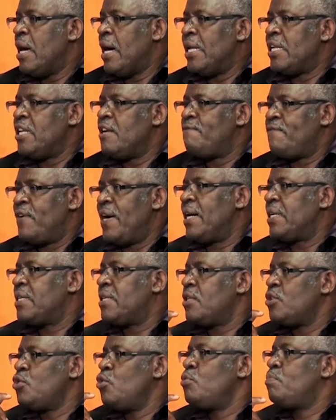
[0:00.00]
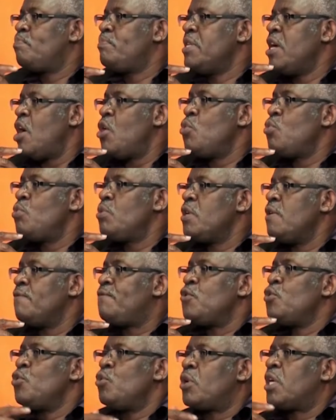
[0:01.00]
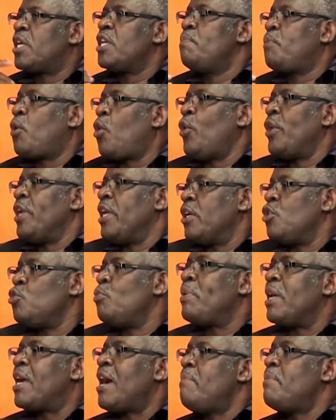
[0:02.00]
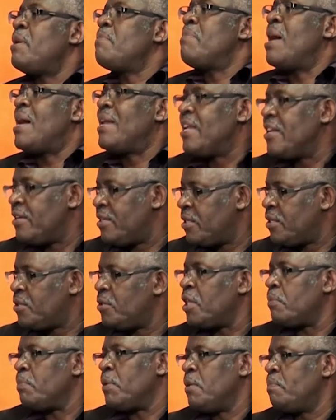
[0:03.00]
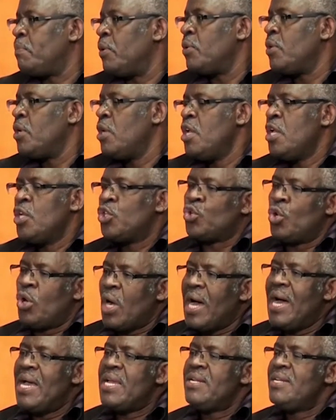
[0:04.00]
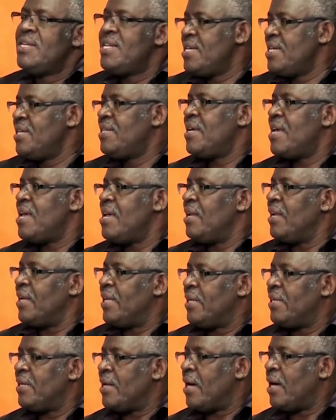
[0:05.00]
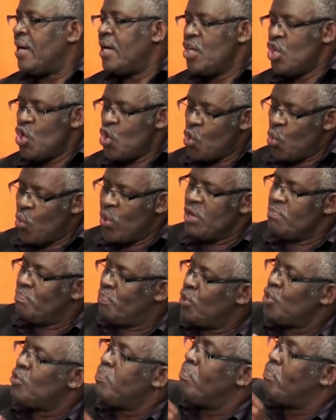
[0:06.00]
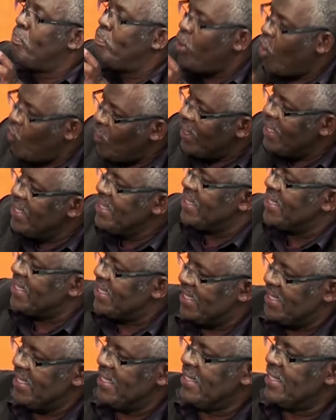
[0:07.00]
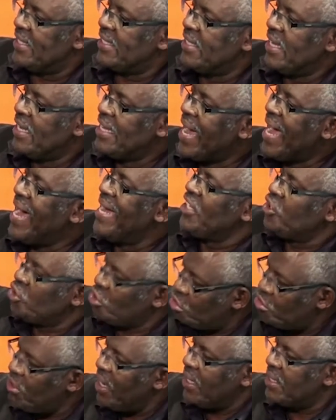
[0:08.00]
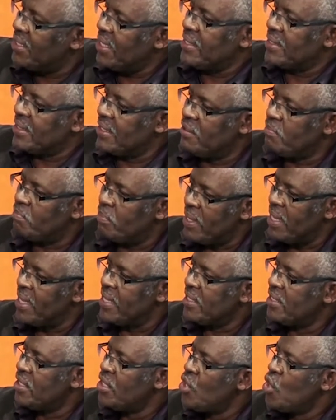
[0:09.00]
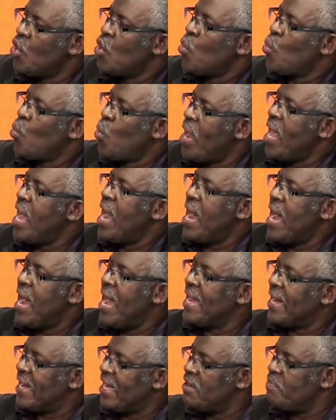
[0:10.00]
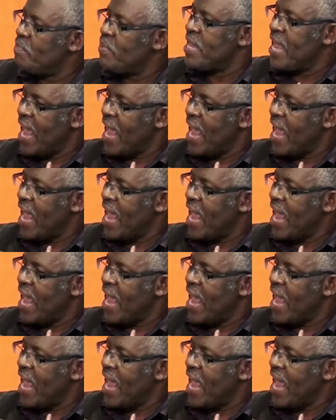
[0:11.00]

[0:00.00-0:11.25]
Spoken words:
And in fact, you now, if you keep going, you become a burden to people. So I need a leader who will put policies and structures in place where I can be